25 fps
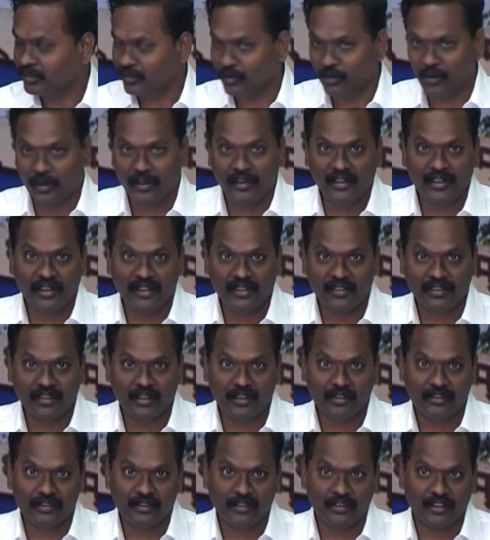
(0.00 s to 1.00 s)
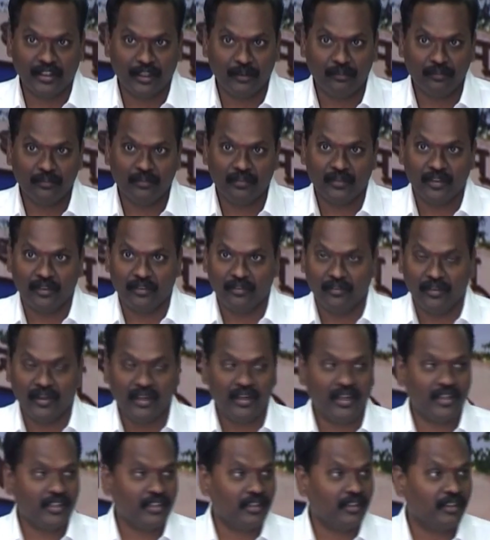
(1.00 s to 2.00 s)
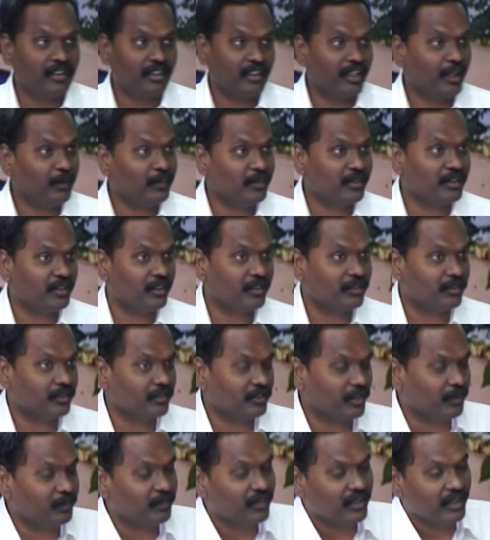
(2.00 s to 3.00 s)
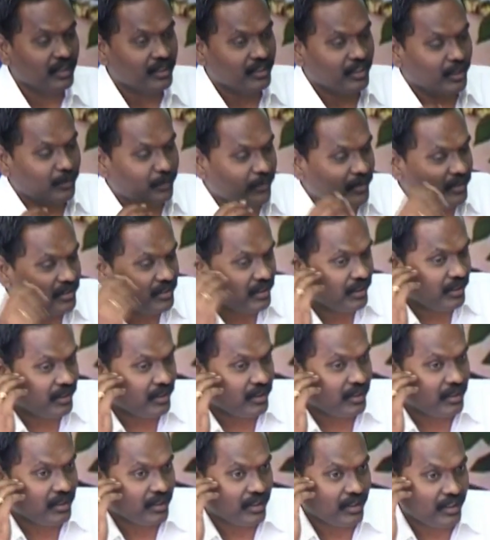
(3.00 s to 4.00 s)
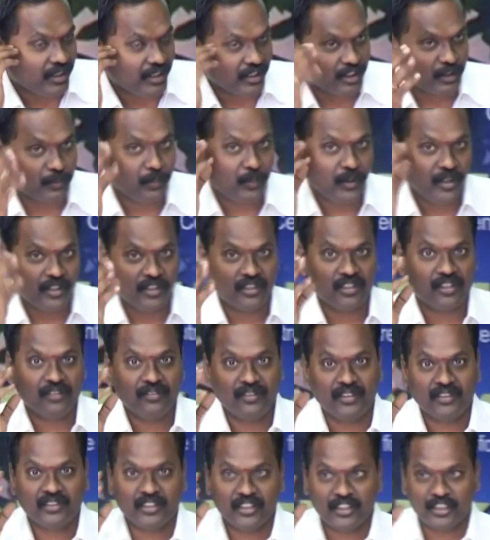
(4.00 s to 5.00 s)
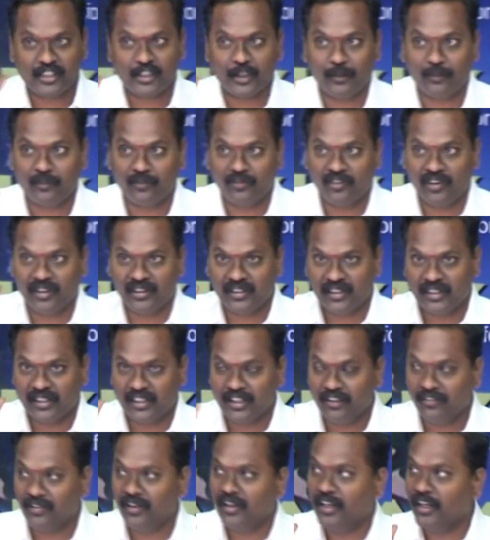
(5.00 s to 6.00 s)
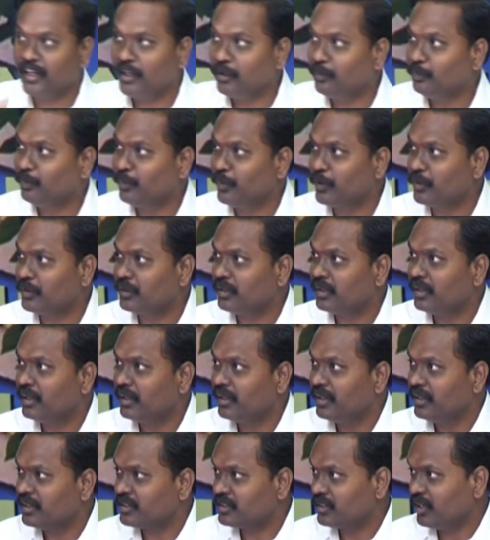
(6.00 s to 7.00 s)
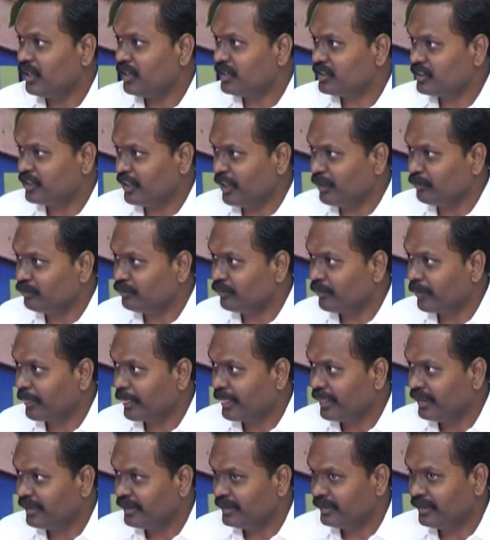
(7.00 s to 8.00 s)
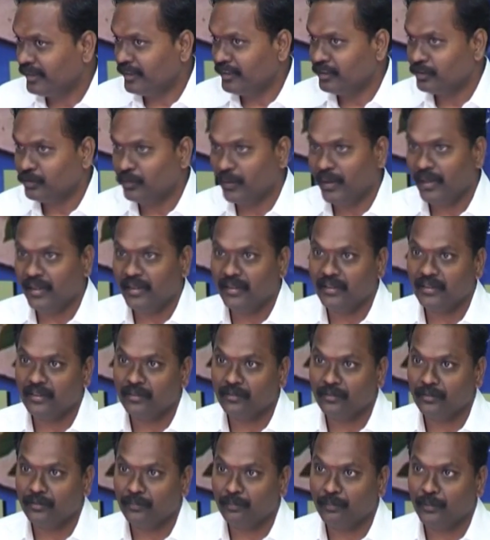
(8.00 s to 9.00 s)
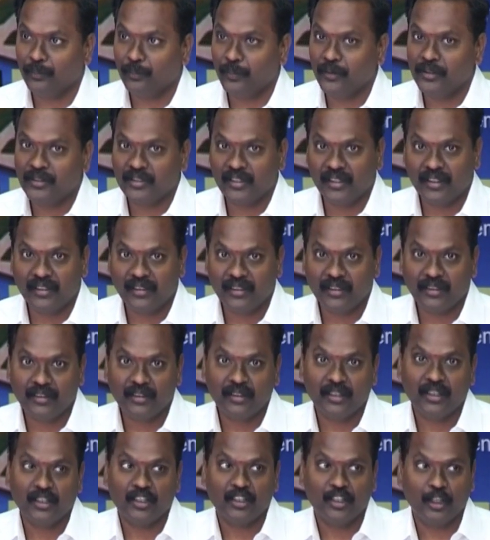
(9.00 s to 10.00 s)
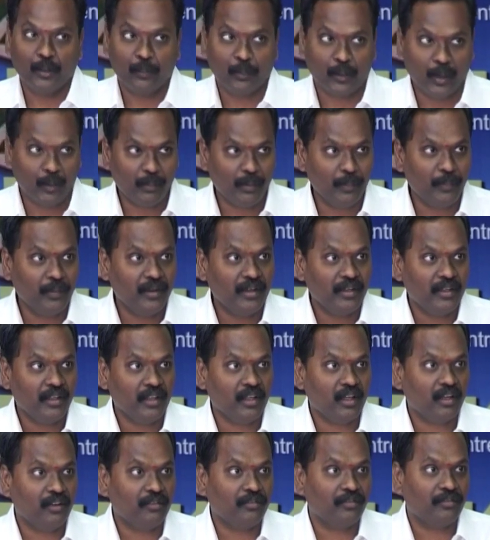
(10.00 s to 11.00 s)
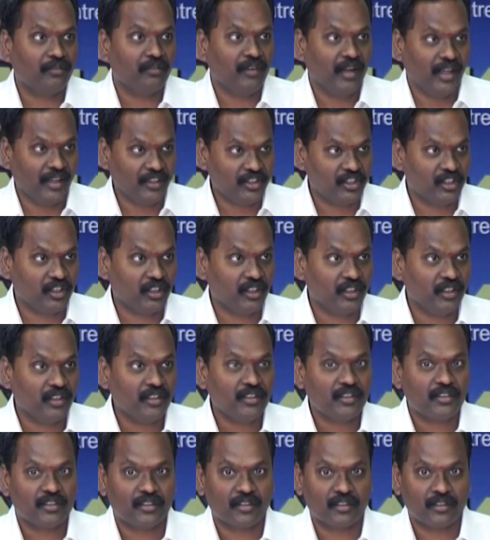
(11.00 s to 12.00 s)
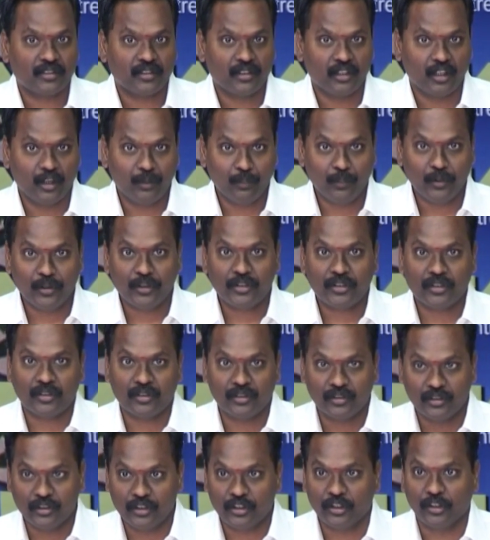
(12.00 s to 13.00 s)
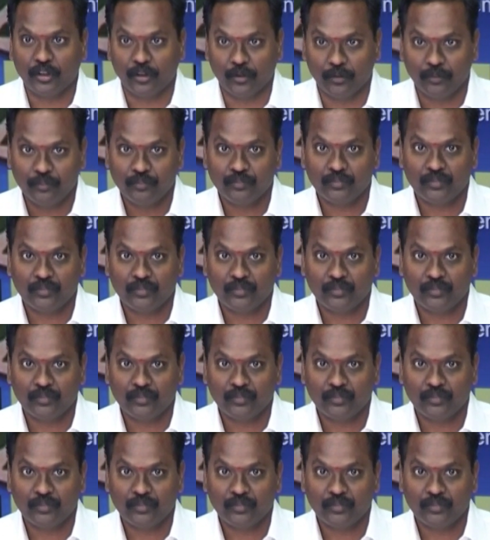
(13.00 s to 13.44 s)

quantity is also same variation in the time is also same. That means the response of the system for the given input is not same. That is why people say that the probability of nature is almost zero.